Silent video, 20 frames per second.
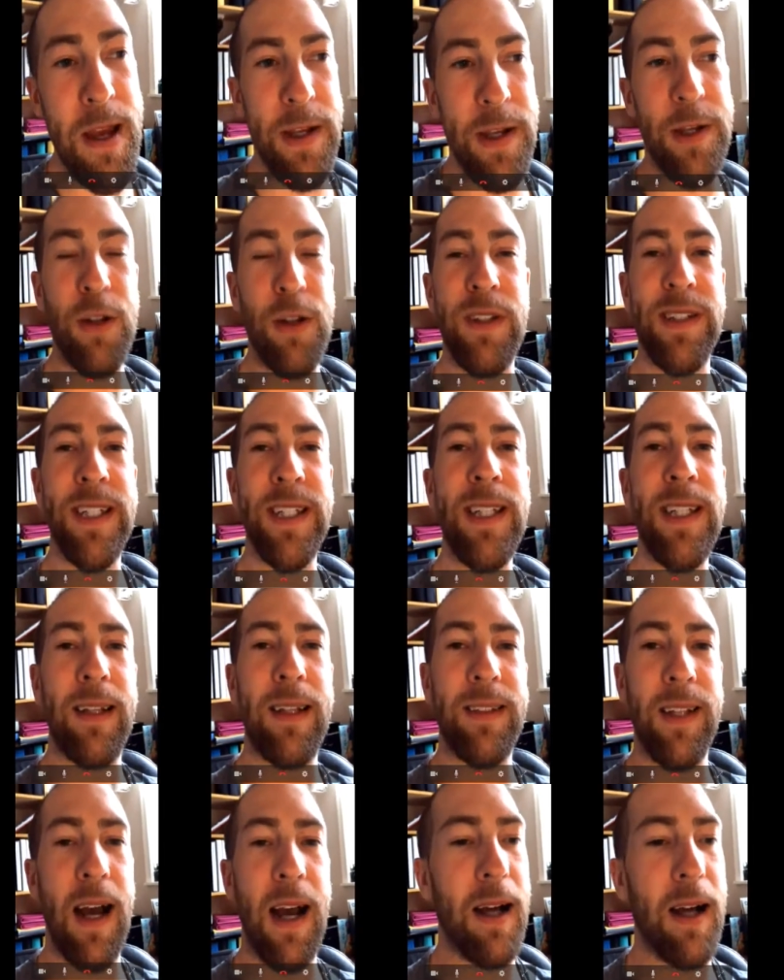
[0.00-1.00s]
you'll see
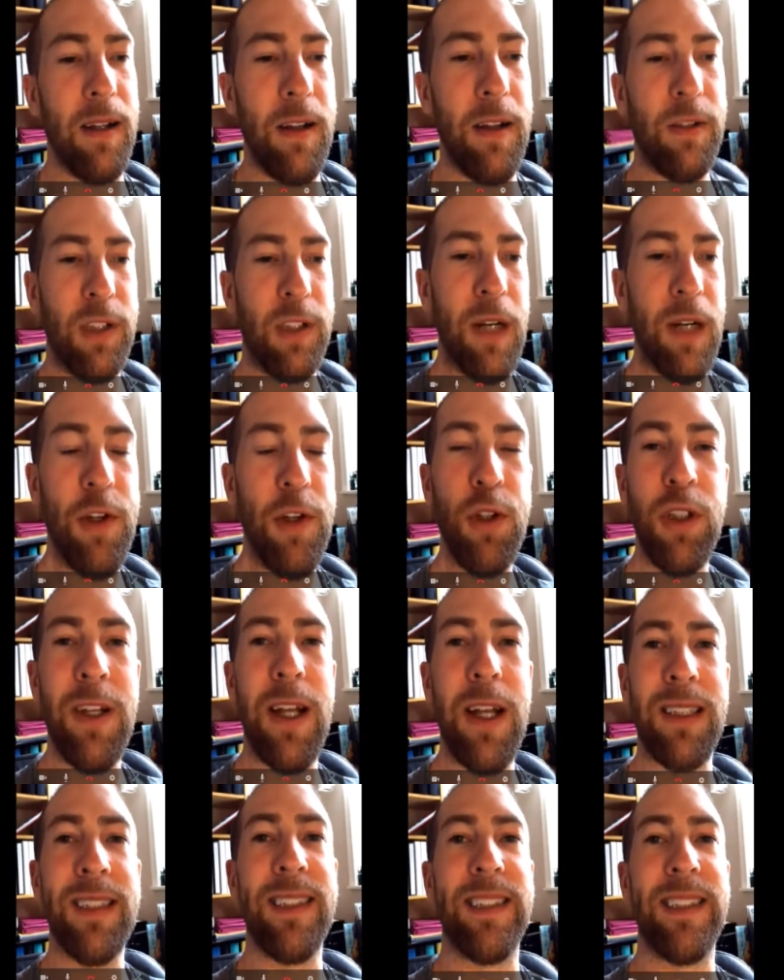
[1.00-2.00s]
that Trevor usually
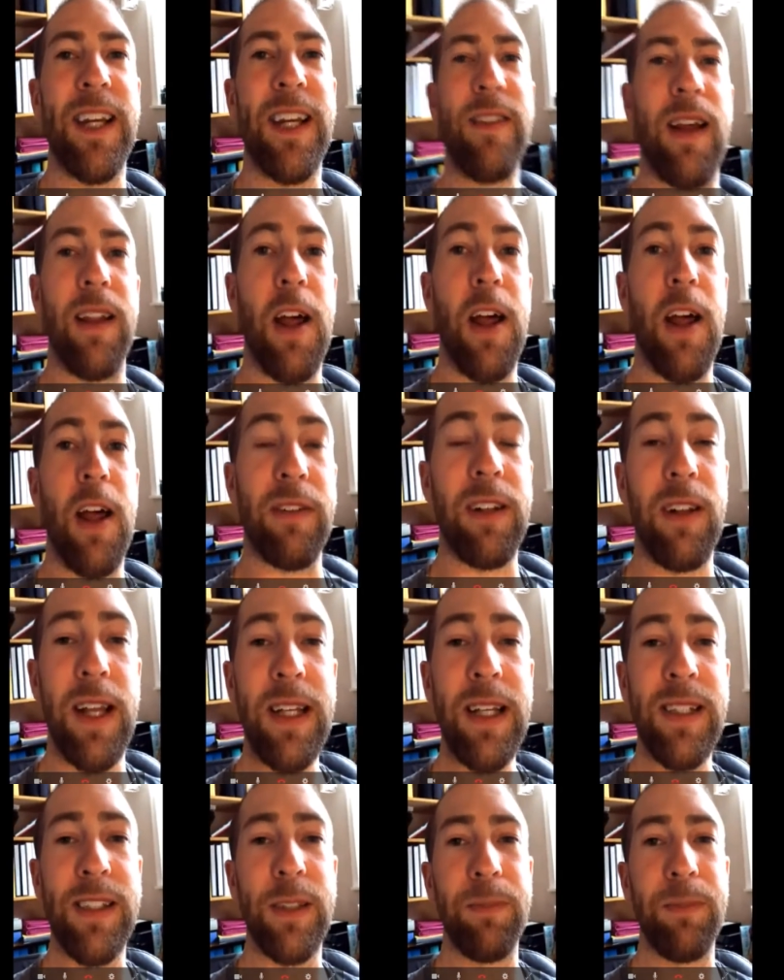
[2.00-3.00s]
doesn't send a lot of
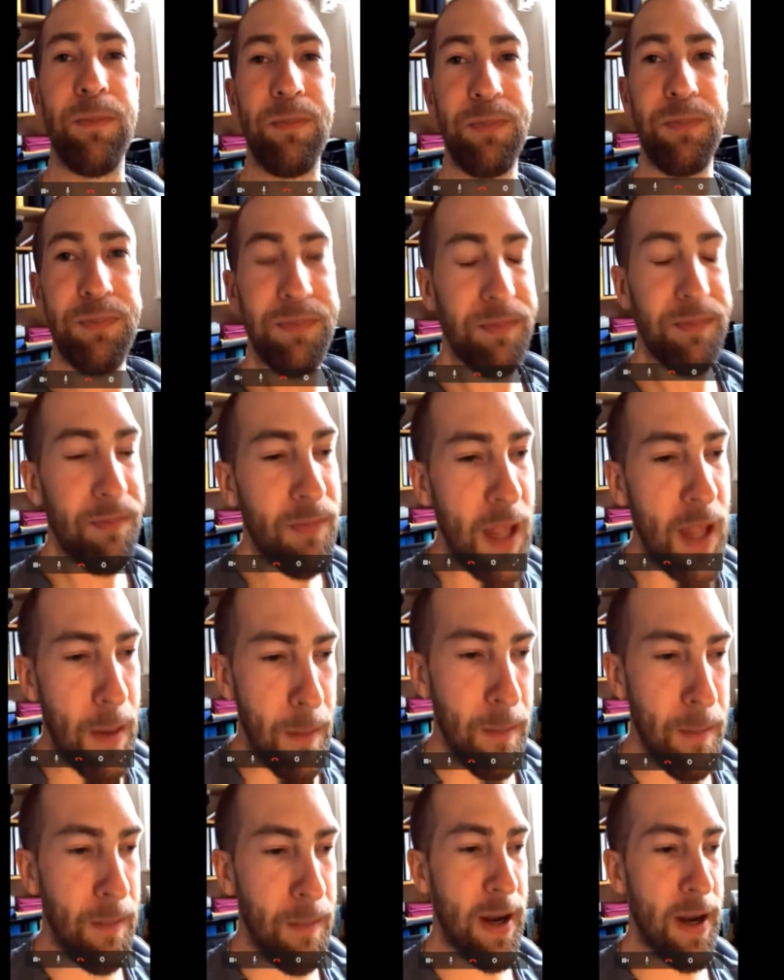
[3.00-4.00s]
clicks,
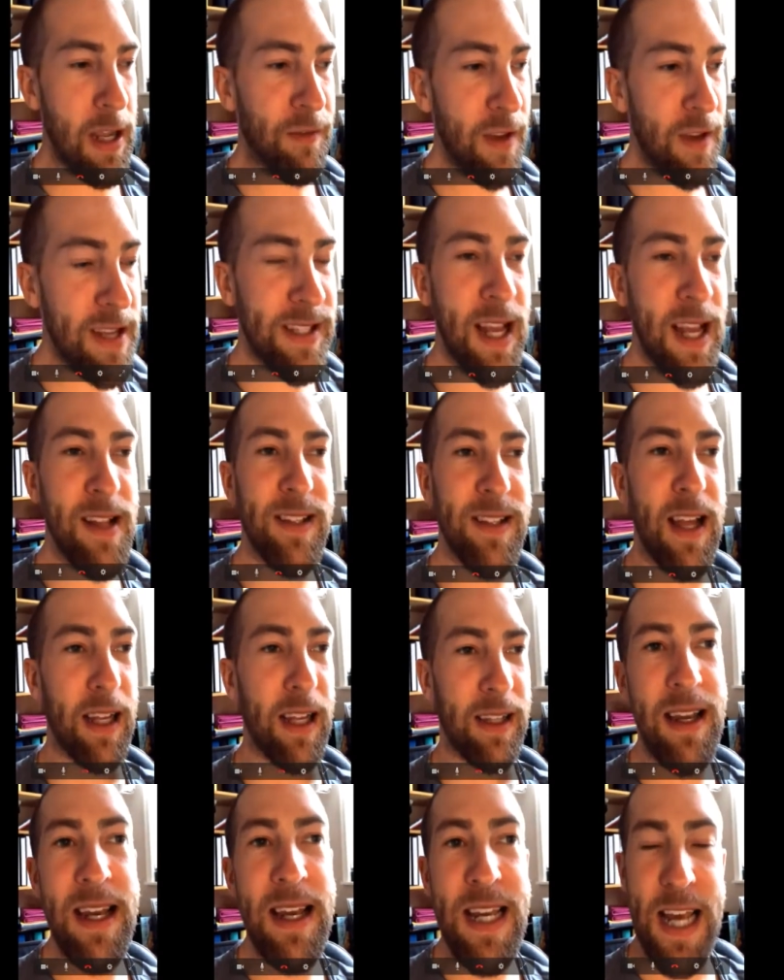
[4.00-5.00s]
but if he sends
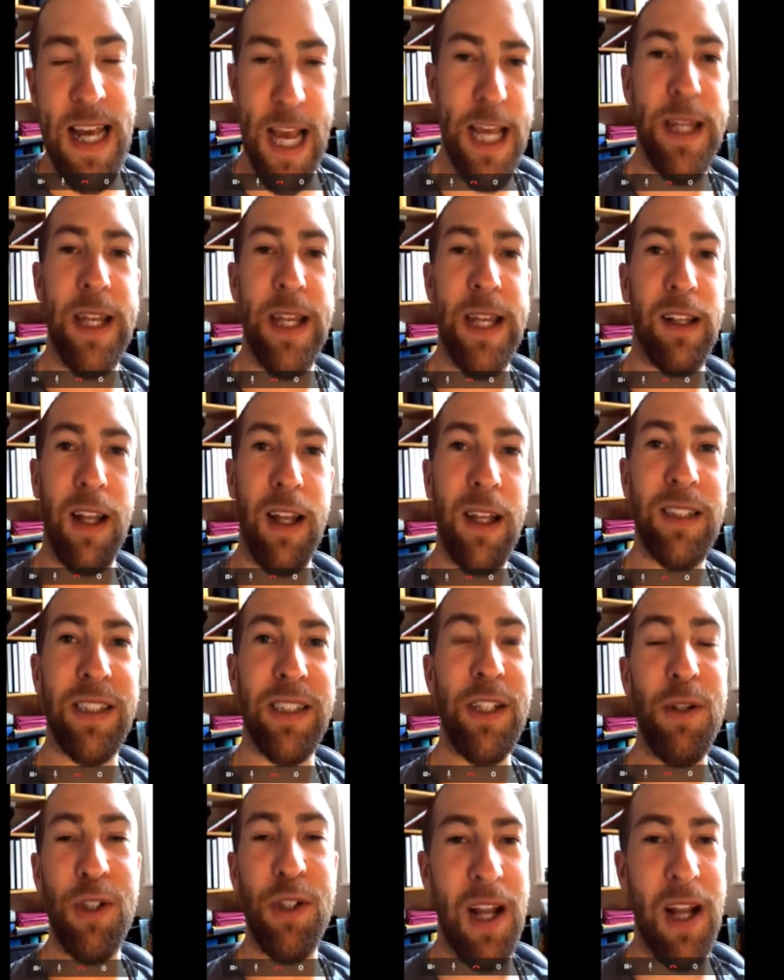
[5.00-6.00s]
like 80
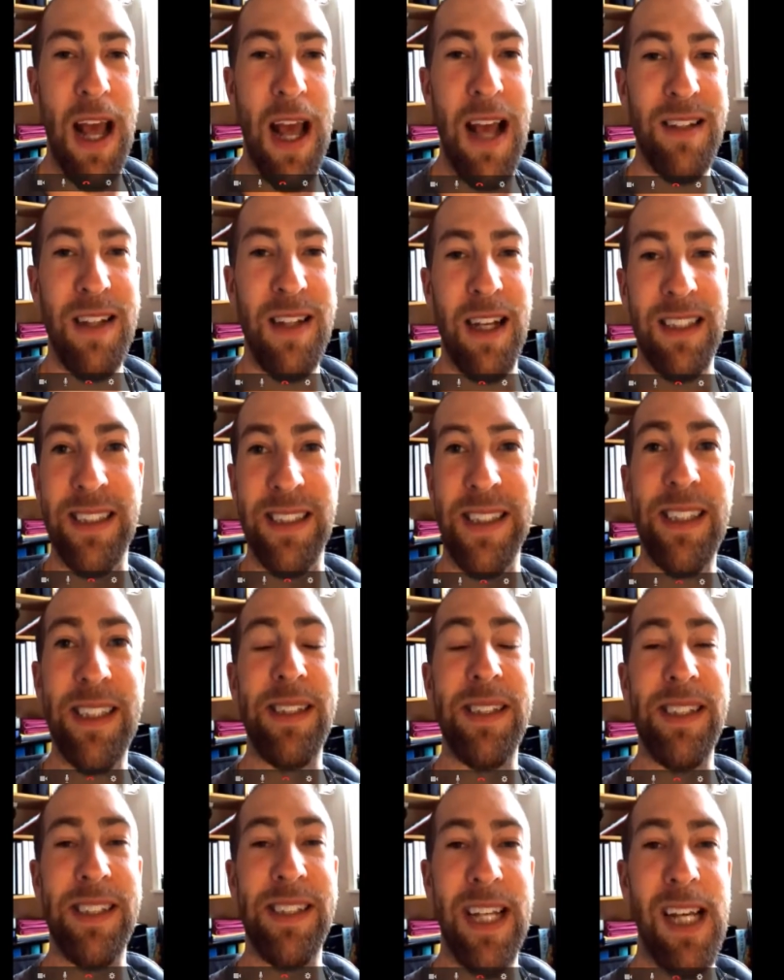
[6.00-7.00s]
clicks, he usually has like
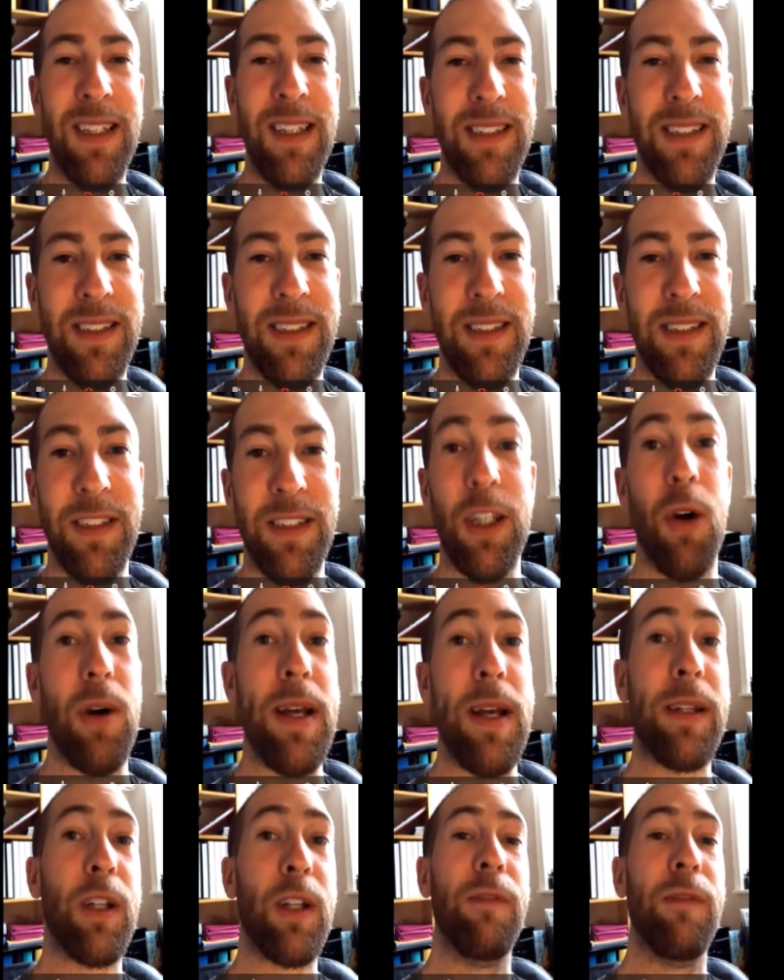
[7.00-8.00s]
60 sales. It
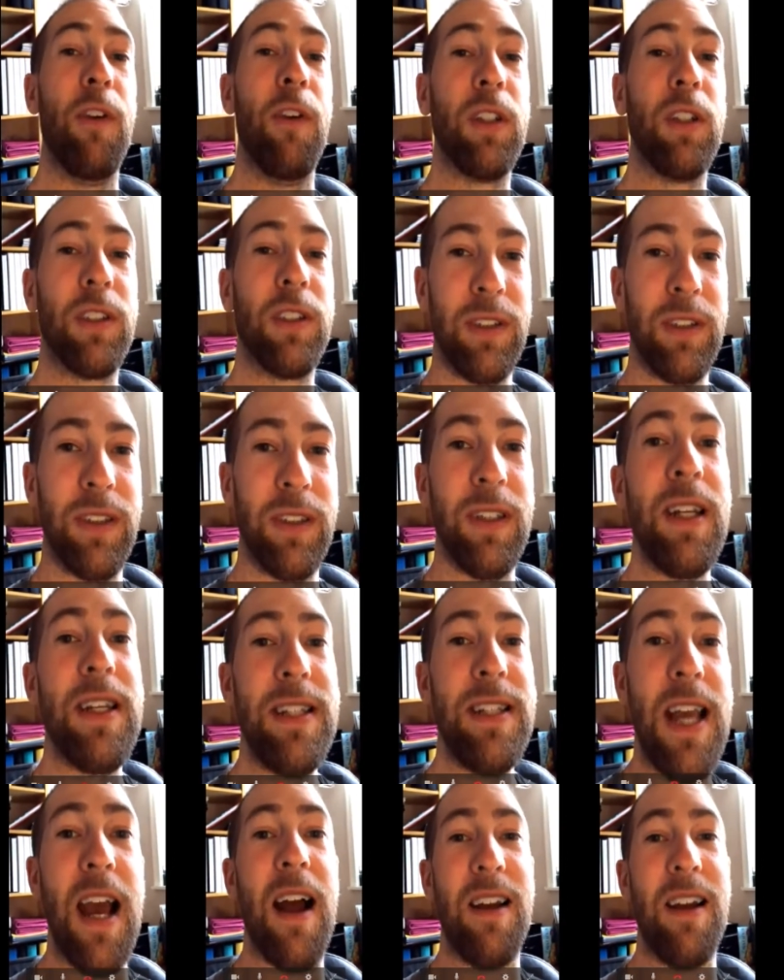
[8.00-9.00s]
converts. Wow.
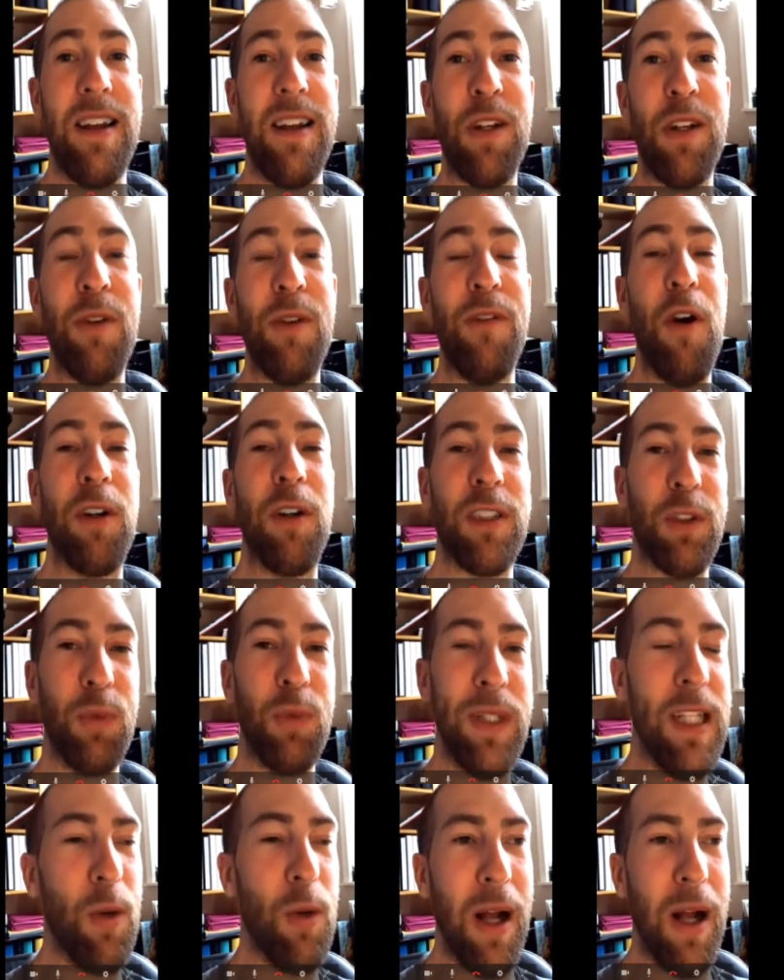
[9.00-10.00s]
Yeah, it converts
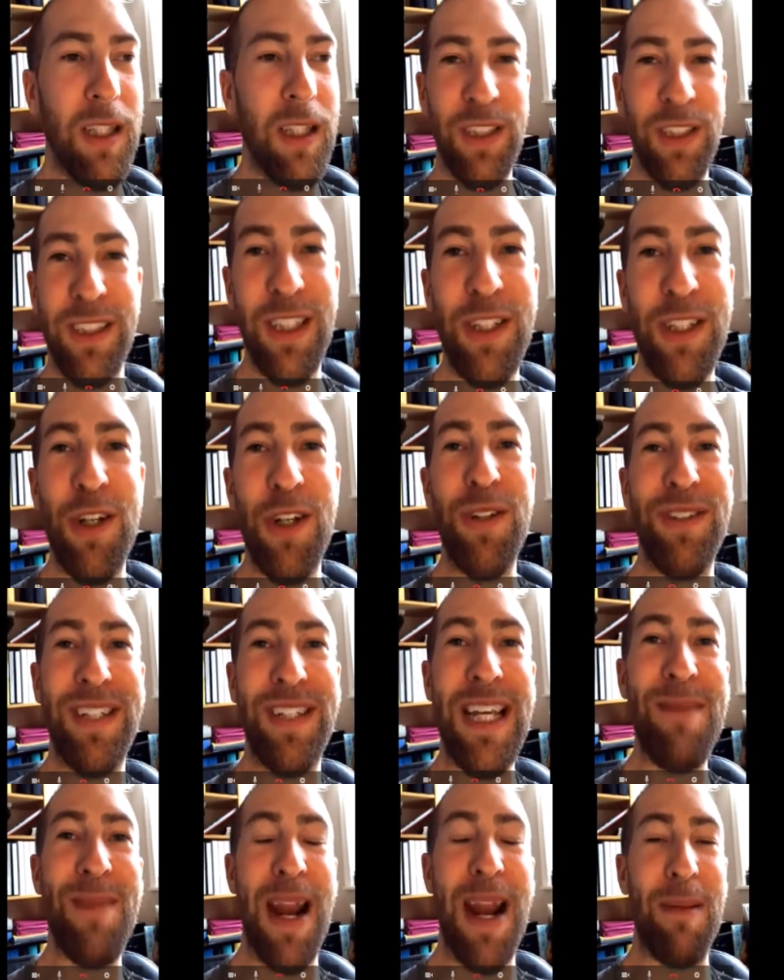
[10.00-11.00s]
really well. Okay. So it's a good
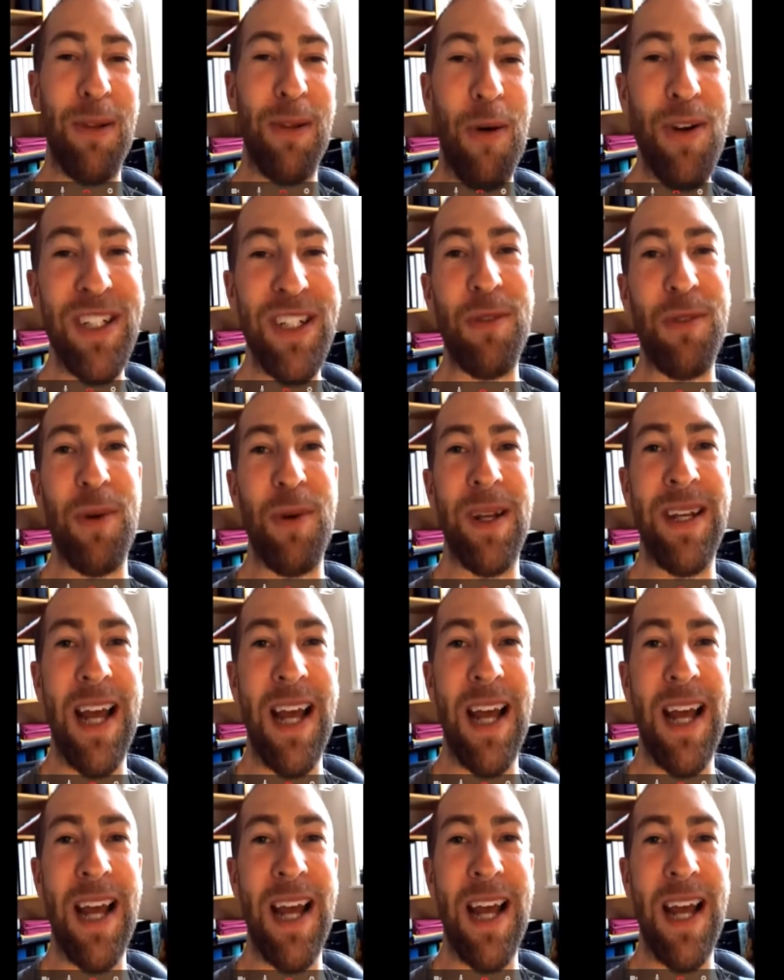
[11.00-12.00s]
team that I'm launching with
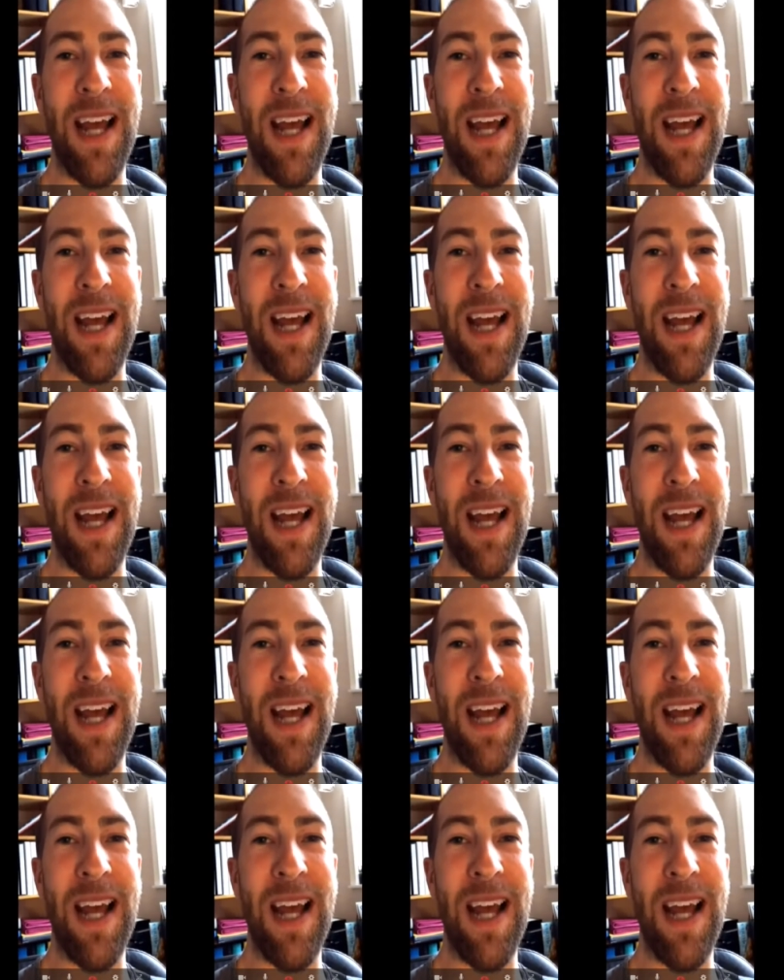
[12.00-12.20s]
now.